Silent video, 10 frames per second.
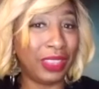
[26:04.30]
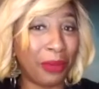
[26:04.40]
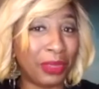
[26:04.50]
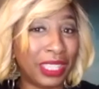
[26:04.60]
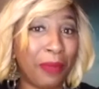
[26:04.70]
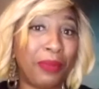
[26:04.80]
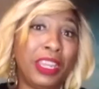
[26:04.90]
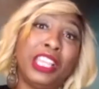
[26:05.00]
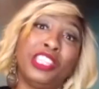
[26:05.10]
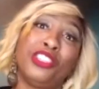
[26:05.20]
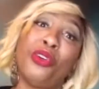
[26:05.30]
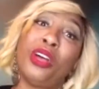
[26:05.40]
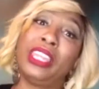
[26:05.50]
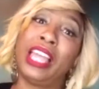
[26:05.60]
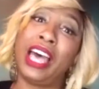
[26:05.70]
that was happening. And so
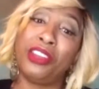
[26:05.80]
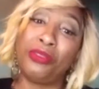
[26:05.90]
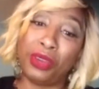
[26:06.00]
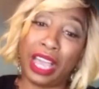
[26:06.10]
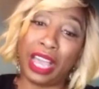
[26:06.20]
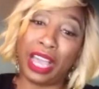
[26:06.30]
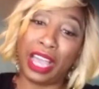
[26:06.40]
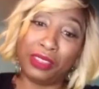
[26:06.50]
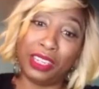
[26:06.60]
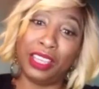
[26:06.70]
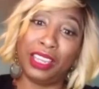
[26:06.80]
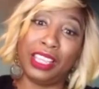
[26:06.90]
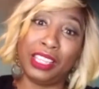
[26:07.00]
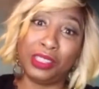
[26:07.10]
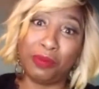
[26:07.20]
a lot of what I have done
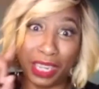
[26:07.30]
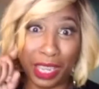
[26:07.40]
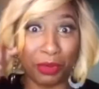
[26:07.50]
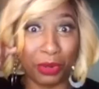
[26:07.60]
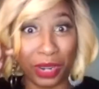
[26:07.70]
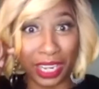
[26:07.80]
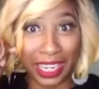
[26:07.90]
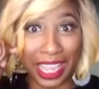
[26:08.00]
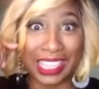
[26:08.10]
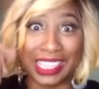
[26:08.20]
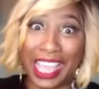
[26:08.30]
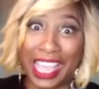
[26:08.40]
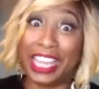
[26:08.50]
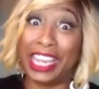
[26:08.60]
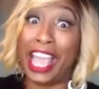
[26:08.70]
is being able to recognize that,
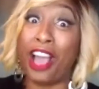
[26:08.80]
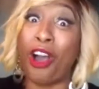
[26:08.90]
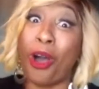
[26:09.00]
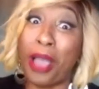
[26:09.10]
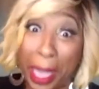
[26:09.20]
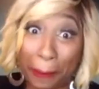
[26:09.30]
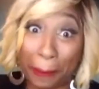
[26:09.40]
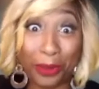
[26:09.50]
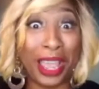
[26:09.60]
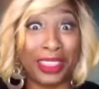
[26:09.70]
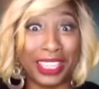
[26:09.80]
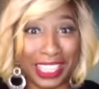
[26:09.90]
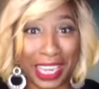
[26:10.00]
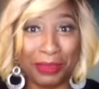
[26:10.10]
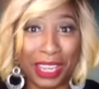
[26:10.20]
and that all happened around
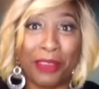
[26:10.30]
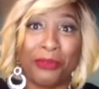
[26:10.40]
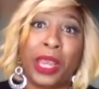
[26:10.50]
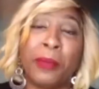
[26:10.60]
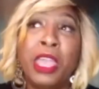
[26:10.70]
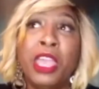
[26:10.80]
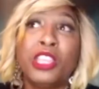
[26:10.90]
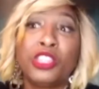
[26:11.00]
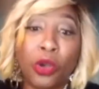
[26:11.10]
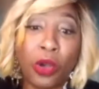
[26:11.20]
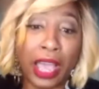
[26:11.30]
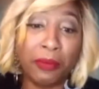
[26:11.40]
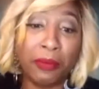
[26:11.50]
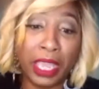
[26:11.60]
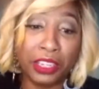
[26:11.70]
the same time frame. So I
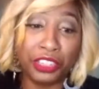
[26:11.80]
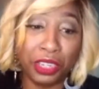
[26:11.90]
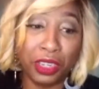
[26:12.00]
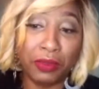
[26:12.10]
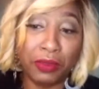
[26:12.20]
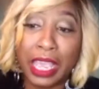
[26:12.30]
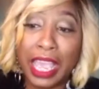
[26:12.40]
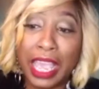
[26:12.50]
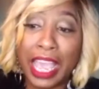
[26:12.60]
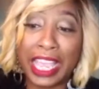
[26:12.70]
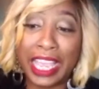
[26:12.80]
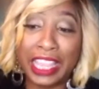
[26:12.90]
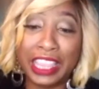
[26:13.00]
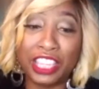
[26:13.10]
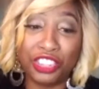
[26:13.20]
made a shift,
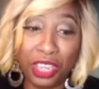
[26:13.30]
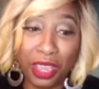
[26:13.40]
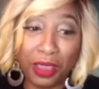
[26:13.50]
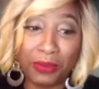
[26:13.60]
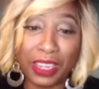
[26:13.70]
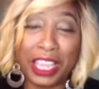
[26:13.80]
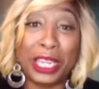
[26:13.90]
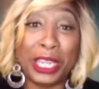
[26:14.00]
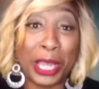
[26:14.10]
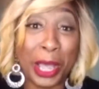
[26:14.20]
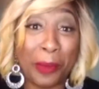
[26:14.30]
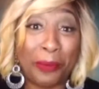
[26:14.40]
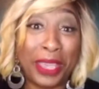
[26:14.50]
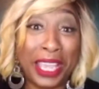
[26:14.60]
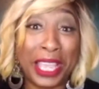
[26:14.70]
and the shift ended up
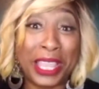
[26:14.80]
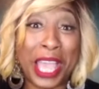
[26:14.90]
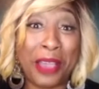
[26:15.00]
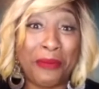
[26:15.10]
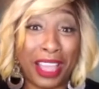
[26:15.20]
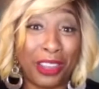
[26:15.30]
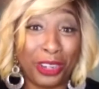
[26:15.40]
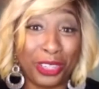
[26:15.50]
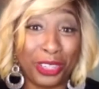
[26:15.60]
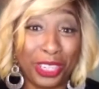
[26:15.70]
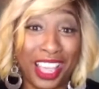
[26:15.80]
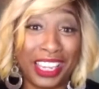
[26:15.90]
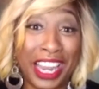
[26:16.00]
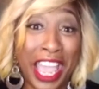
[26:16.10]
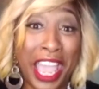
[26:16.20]
being that my large
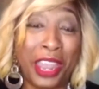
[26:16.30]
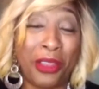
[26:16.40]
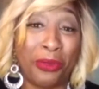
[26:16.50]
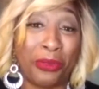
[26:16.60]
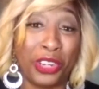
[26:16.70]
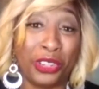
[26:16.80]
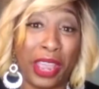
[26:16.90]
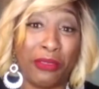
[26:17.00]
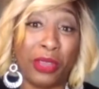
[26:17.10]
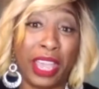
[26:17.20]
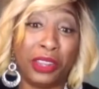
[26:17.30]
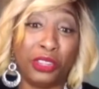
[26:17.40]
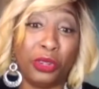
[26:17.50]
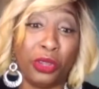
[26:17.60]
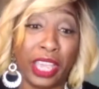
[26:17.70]
salon that I had on Fraser Avenue, I had
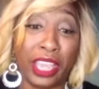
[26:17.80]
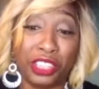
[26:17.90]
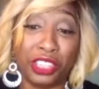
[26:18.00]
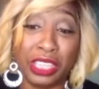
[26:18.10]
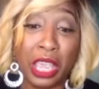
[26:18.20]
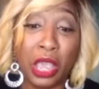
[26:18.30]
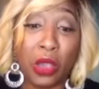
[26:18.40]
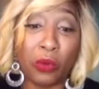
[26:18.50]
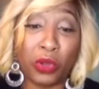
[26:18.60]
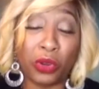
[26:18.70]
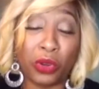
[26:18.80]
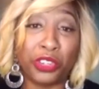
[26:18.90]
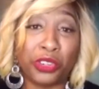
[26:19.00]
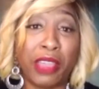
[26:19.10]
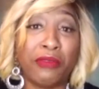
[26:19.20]
2 locations, one on
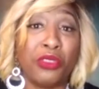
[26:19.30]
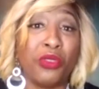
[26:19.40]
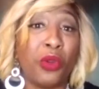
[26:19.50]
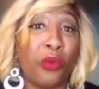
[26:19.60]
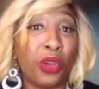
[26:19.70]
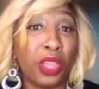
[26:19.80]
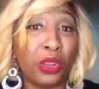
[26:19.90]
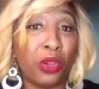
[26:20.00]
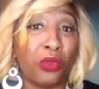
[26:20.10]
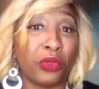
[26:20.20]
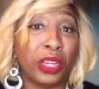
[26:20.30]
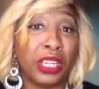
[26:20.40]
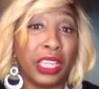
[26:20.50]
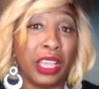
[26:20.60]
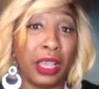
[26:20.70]
Fraser Avenue and one over
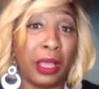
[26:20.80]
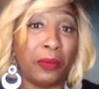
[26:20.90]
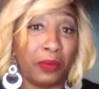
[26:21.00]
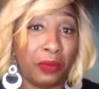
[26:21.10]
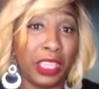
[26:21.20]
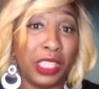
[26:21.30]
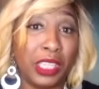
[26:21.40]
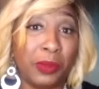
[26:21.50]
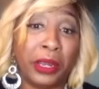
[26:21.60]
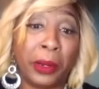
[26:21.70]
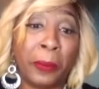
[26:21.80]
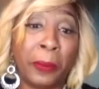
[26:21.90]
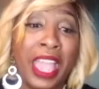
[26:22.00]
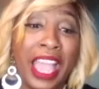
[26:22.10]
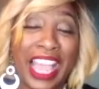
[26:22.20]
in East Brainerd,
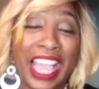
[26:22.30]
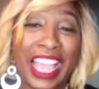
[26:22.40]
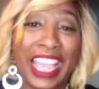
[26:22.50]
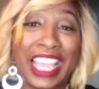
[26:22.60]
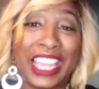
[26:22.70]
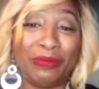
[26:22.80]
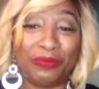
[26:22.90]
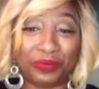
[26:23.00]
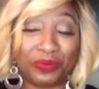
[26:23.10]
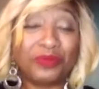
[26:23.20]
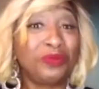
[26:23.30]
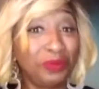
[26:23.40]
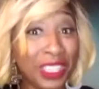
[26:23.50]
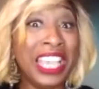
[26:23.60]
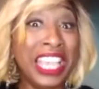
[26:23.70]
and
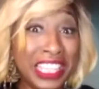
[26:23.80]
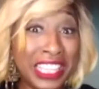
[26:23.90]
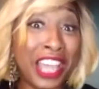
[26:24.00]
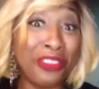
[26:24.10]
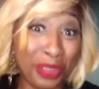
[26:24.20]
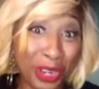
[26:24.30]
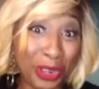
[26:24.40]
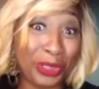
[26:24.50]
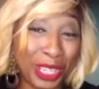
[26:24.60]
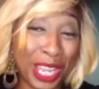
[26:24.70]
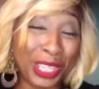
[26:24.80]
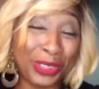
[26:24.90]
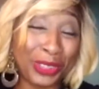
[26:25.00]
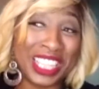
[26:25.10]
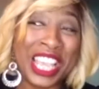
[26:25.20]
inside of one of those salon
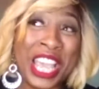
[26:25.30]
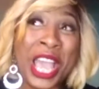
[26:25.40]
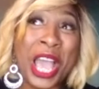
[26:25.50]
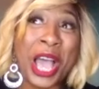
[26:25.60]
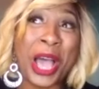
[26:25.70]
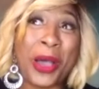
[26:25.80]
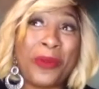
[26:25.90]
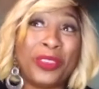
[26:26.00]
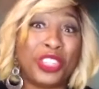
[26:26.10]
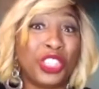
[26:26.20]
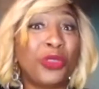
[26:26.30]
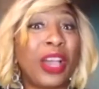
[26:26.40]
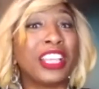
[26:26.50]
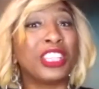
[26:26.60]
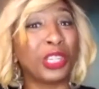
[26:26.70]
suites, just so I
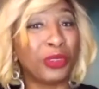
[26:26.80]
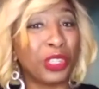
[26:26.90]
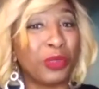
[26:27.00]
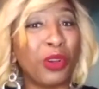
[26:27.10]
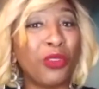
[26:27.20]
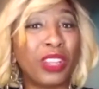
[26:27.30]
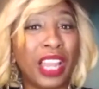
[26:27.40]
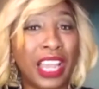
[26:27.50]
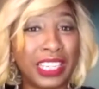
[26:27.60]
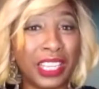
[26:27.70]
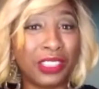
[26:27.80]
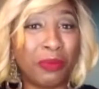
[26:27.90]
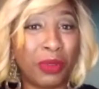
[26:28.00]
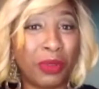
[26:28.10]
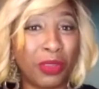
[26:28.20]
could service both clienteles on
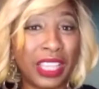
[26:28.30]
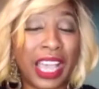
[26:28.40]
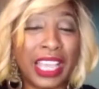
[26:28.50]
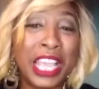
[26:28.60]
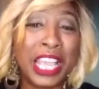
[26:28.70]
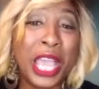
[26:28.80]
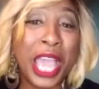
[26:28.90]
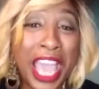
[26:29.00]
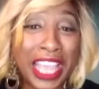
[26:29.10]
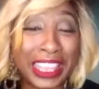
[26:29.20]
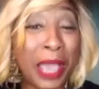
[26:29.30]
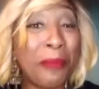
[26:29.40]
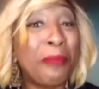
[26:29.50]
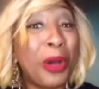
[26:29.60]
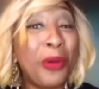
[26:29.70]
both sides. At
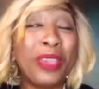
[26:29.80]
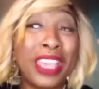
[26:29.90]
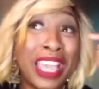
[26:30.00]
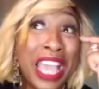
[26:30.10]
that moment,